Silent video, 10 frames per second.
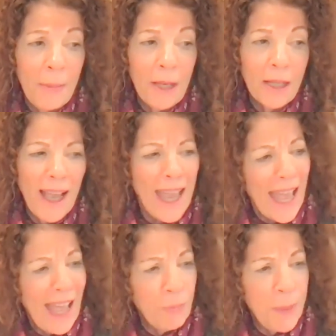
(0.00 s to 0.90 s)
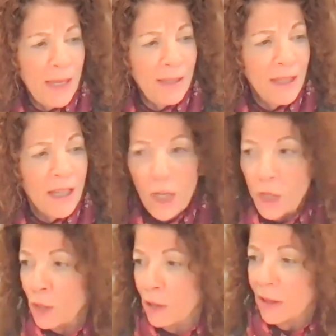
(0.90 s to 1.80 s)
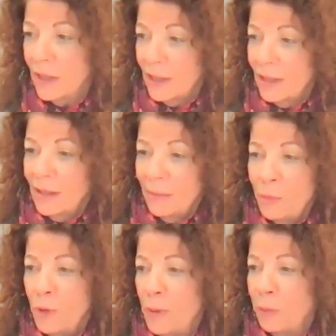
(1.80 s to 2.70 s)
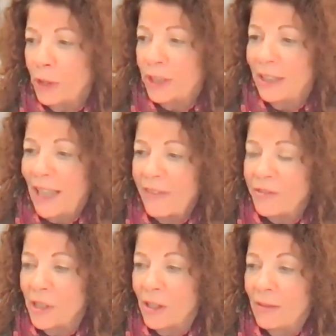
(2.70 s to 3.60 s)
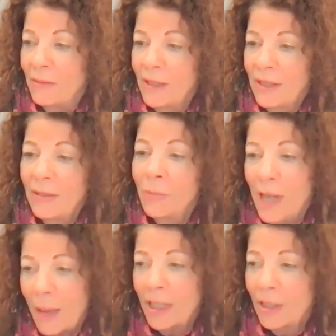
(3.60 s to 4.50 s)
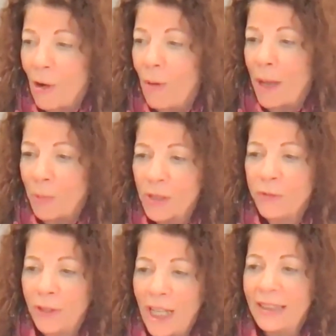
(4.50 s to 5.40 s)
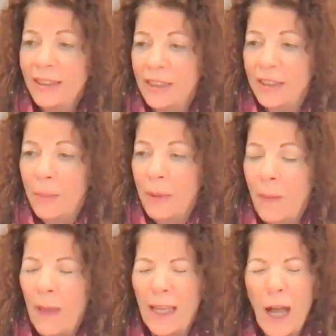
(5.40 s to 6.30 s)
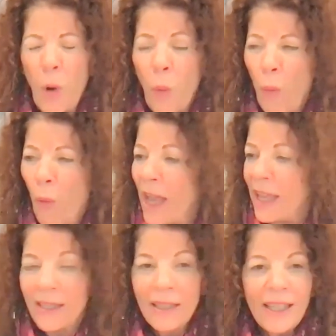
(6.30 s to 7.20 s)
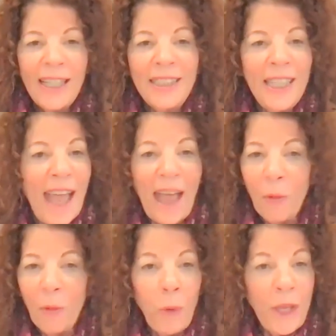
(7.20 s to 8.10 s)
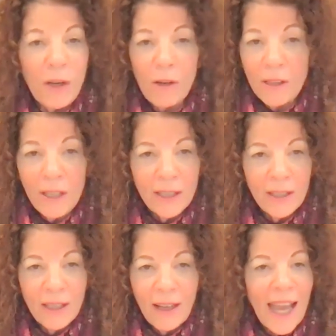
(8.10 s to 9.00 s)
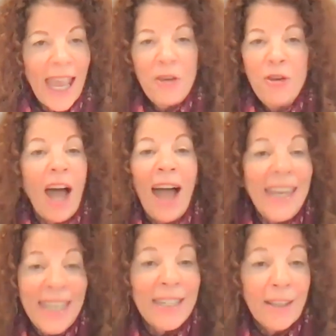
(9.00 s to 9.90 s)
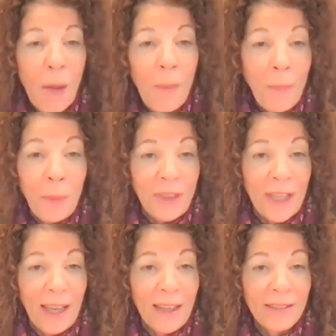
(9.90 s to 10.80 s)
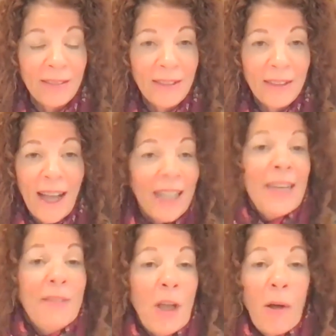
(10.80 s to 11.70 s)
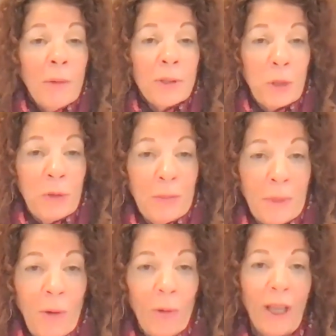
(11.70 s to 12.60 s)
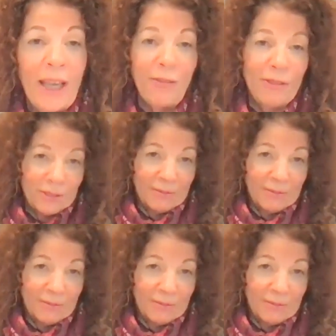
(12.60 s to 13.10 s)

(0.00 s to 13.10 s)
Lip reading: I'm like, I have been? You're movement, words, and laughter. What I'm going to call my wonderful life system. I'm like, what? Isn't that weird? I didn't come up with it. I didn't even know I was doing it my whole life.